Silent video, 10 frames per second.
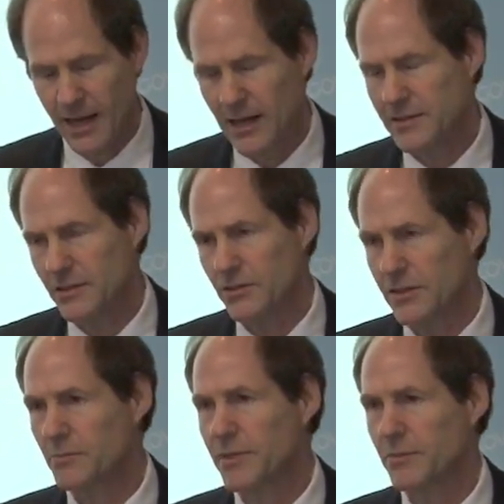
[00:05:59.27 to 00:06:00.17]
I'll tell you a
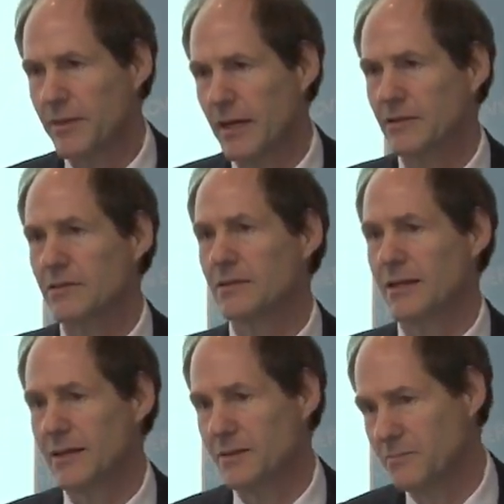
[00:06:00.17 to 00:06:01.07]
little bit about
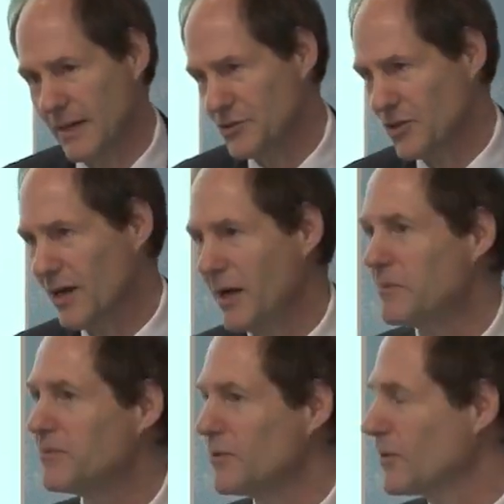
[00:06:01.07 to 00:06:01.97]
my
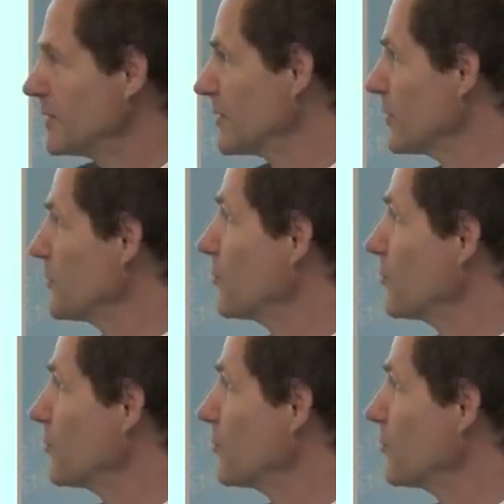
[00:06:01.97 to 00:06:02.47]
job for nearly